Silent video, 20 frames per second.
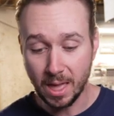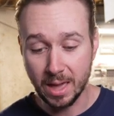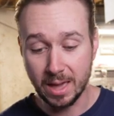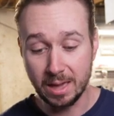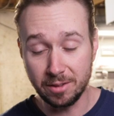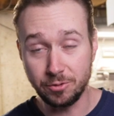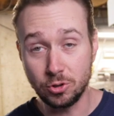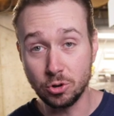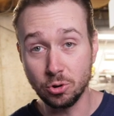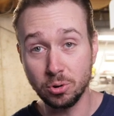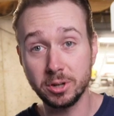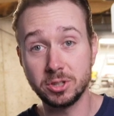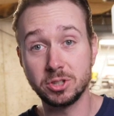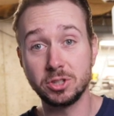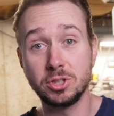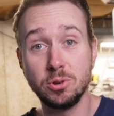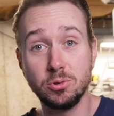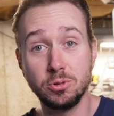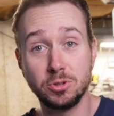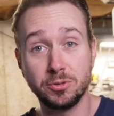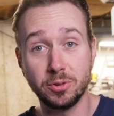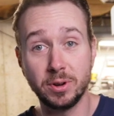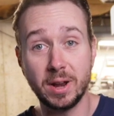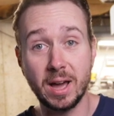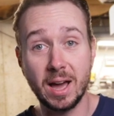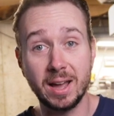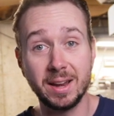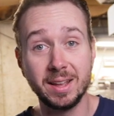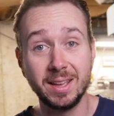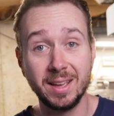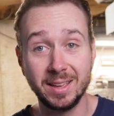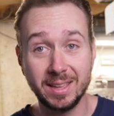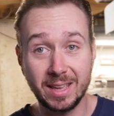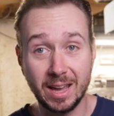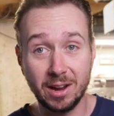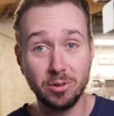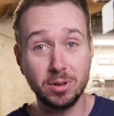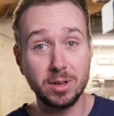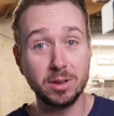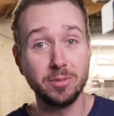if your excuse for not
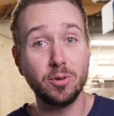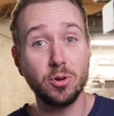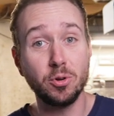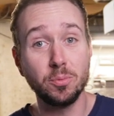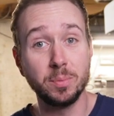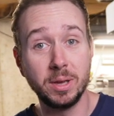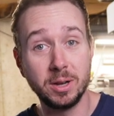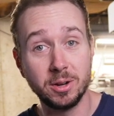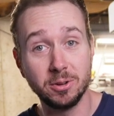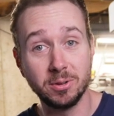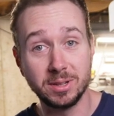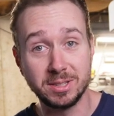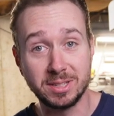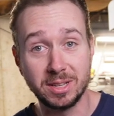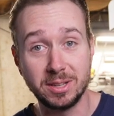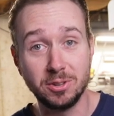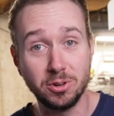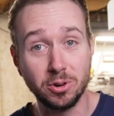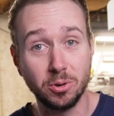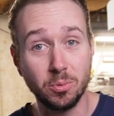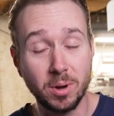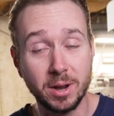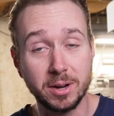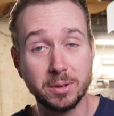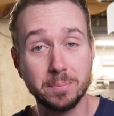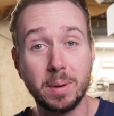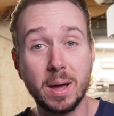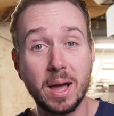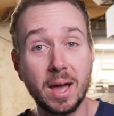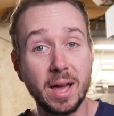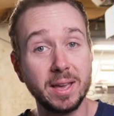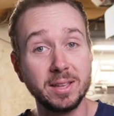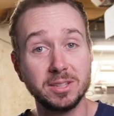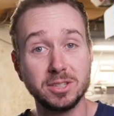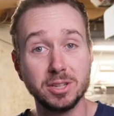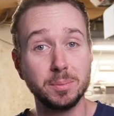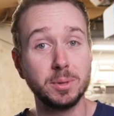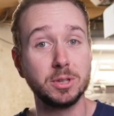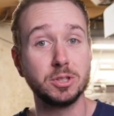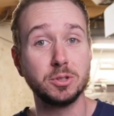carrying a voltmeter is that you don't want to buy
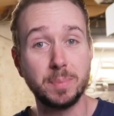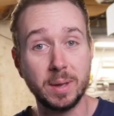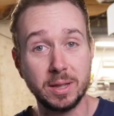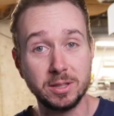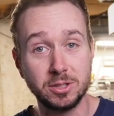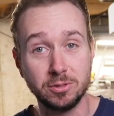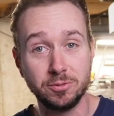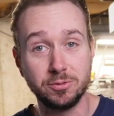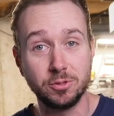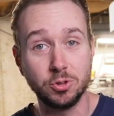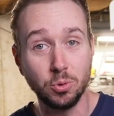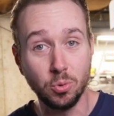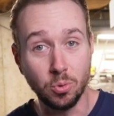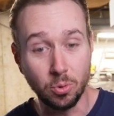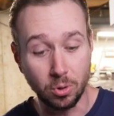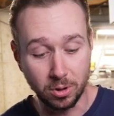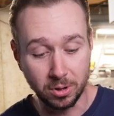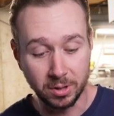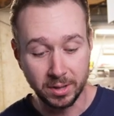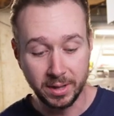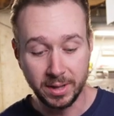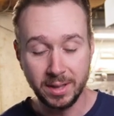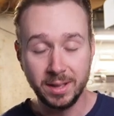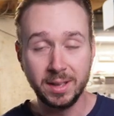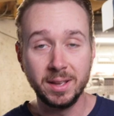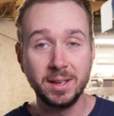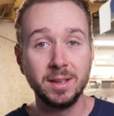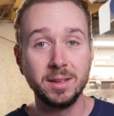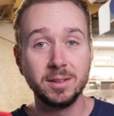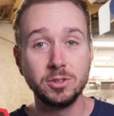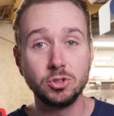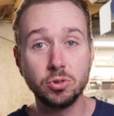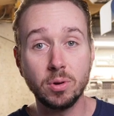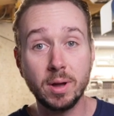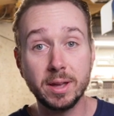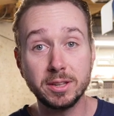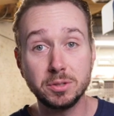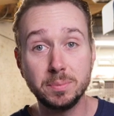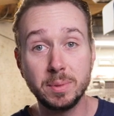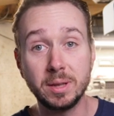some expensive tool,
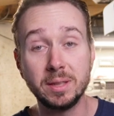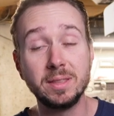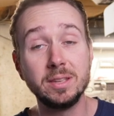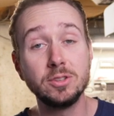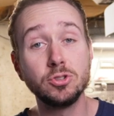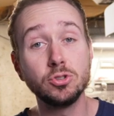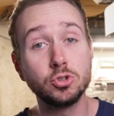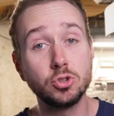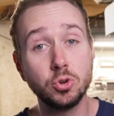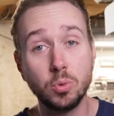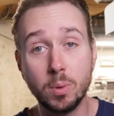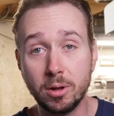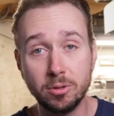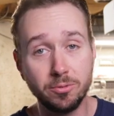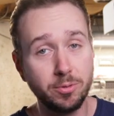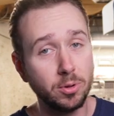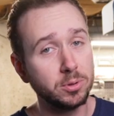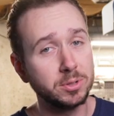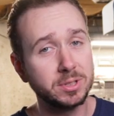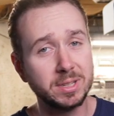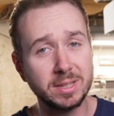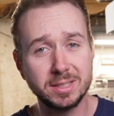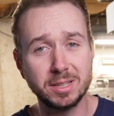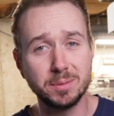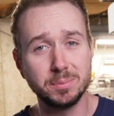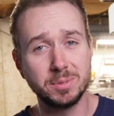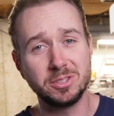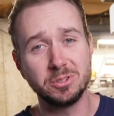Trust me, these are 12 volt systems.